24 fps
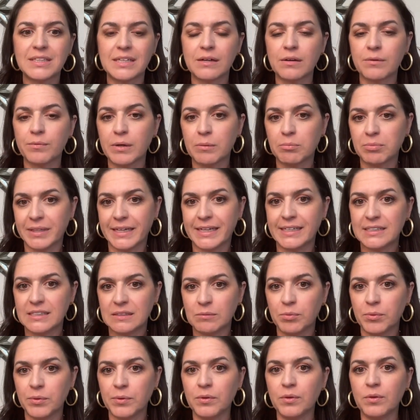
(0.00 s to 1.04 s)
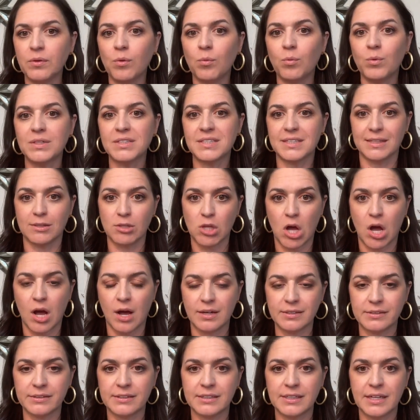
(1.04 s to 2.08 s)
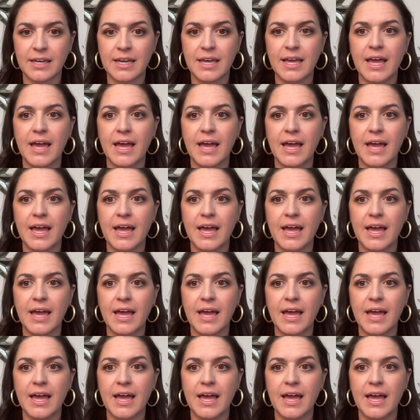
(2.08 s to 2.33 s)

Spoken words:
irreplaceable was lost.